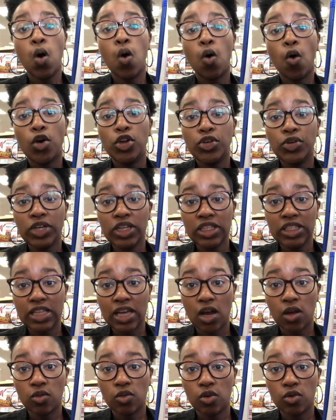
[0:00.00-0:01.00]
Or you can
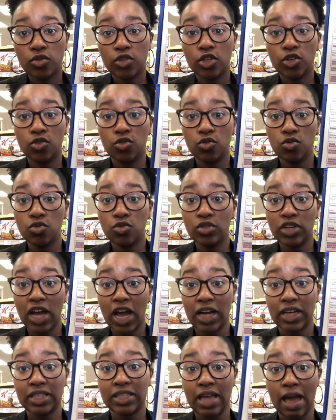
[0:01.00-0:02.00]
download the Google
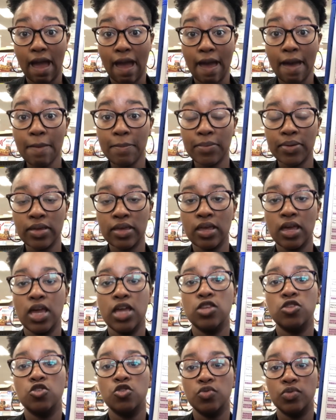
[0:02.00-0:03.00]
Docs app
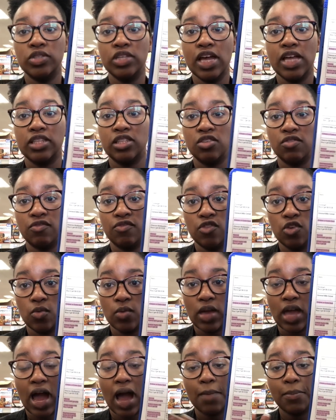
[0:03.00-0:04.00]
and use that to
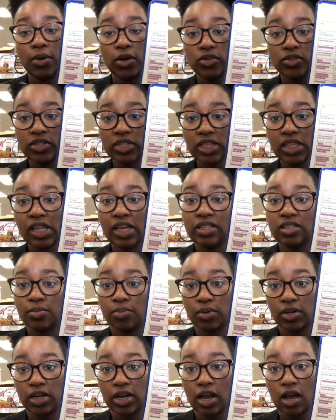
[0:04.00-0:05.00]
view it. I personally like to
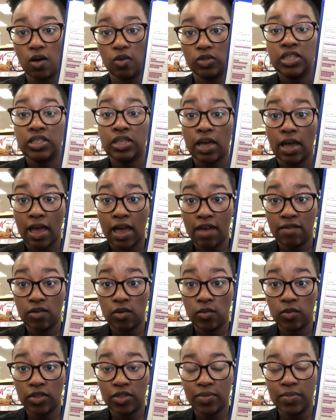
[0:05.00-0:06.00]
print it out to have
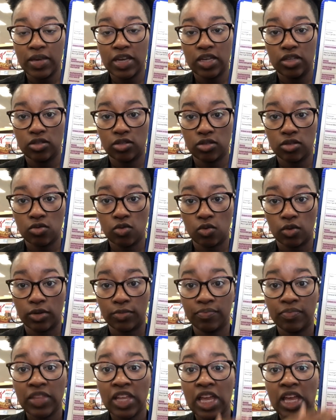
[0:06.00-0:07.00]
it with me in store.
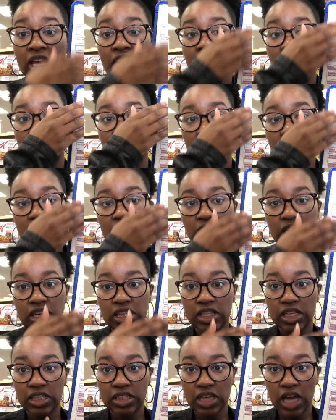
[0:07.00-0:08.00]

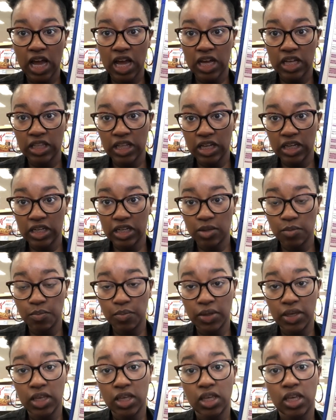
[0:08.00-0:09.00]
Anything that's highlighted in
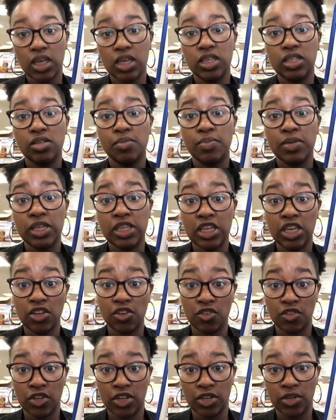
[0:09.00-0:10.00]
pink is a
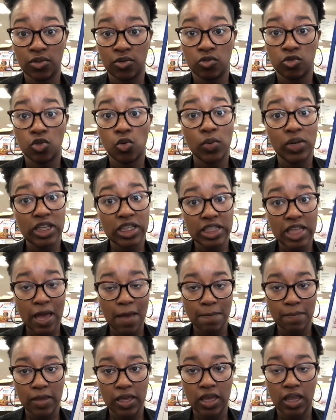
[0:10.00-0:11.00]
beginner deal. So what does
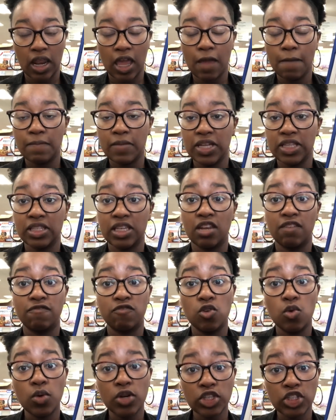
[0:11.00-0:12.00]
that mean? It means that
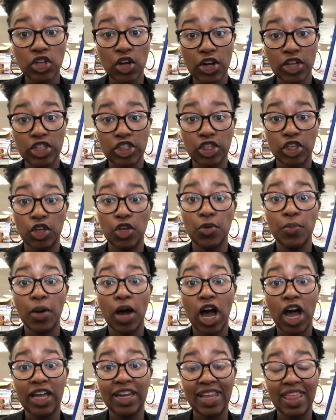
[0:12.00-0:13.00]
if you are starting to
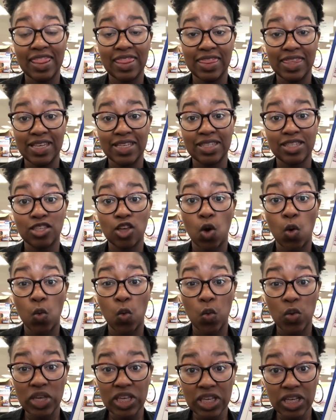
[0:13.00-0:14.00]
coupon this
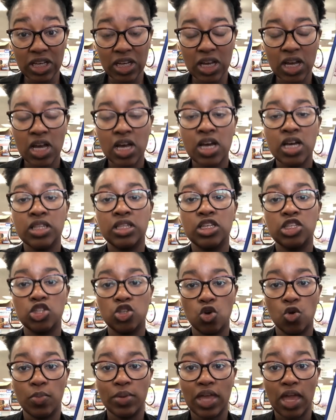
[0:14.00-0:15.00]
week, then
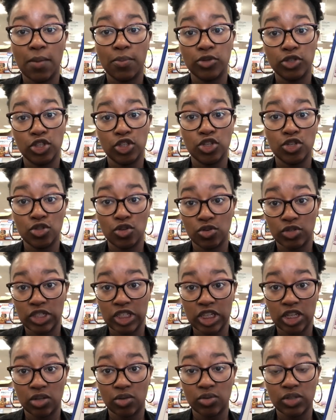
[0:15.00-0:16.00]
you'll be able to do those
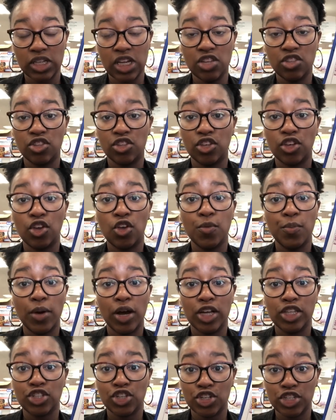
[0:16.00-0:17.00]
deals. Either the
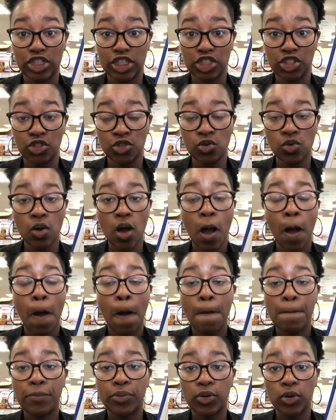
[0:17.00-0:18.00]
coupons are digital
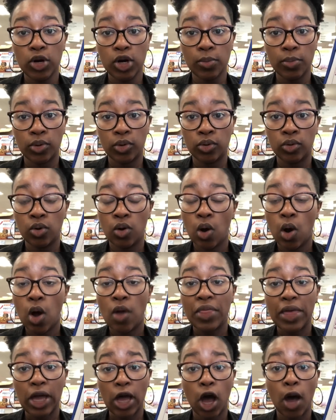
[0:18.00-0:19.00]
printable,
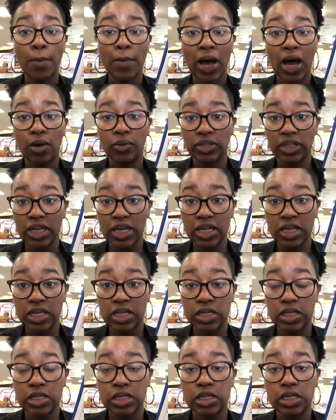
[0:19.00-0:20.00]
they come out
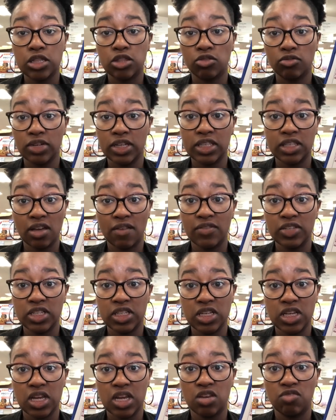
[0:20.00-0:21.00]
in the
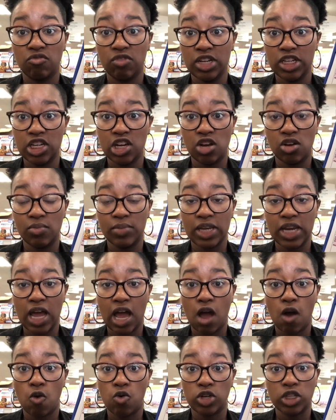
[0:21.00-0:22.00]
317 Retail Me
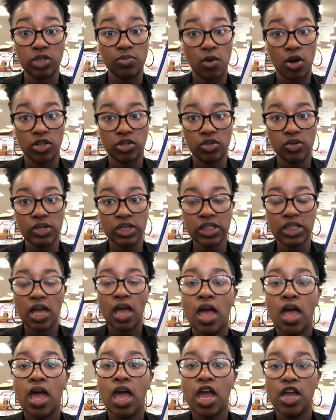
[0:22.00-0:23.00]
Not or Smart Source,
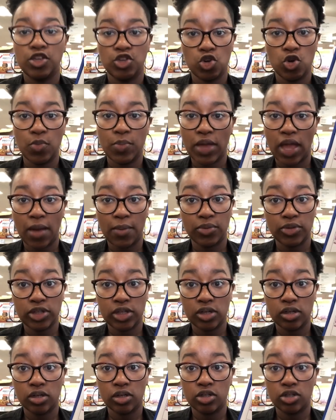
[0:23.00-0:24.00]
and you'll be able
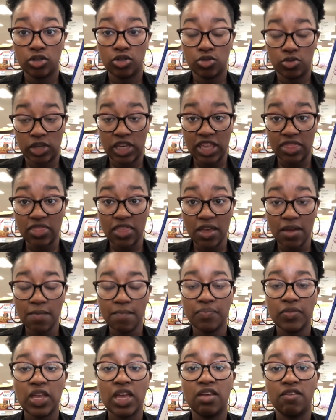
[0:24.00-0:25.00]
to get
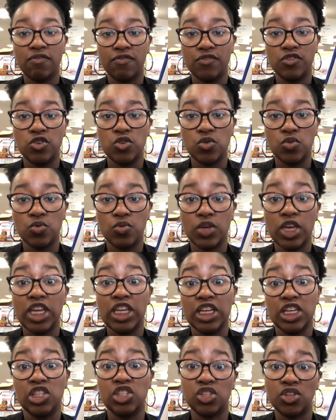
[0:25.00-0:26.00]
them if you
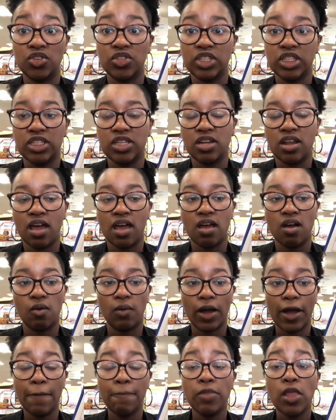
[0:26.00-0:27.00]
get inserts today.
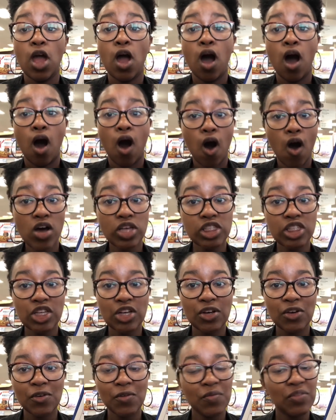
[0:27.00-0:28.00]
Okay.
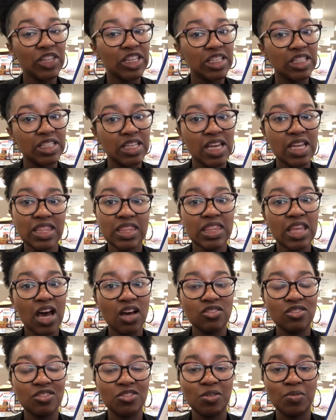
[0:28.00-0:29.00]
Also, the
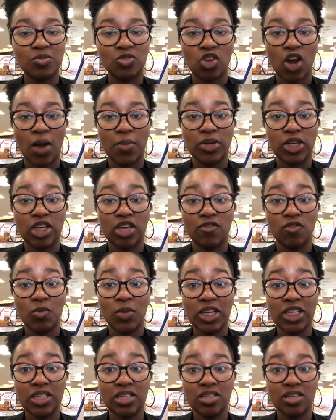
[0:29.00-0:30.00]
10,000 subscriber
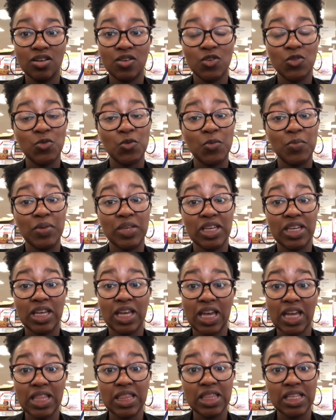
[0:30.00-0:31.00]
giveaway details will be
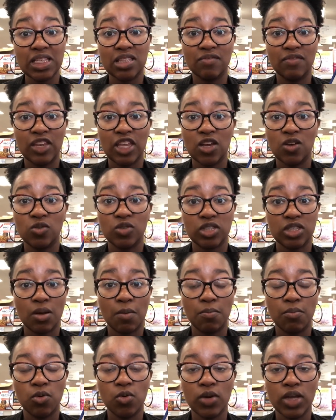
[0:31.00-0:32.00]
in this video
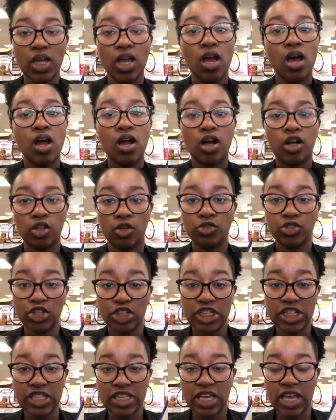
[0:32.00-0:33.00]
some point closer
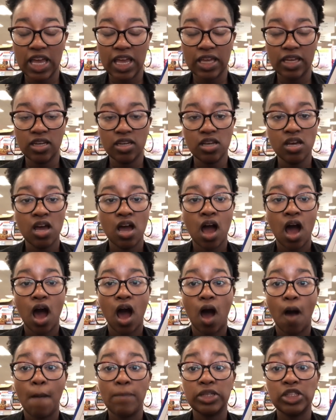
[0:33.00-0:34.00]
to the end.
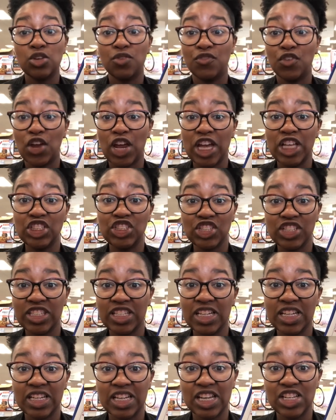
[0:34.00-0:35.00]
Um, so if you're
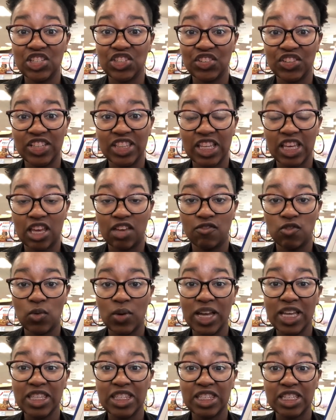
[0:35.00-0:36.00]
interested in entering the
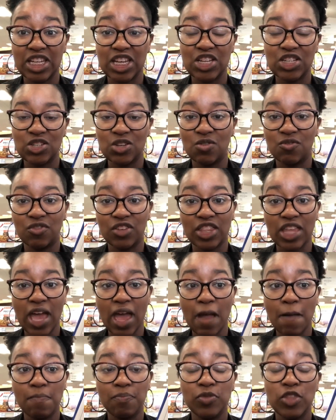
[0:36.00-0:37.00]
giveaway, stay tuned for
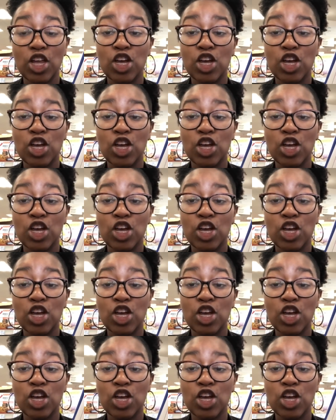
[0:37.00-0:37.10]
that.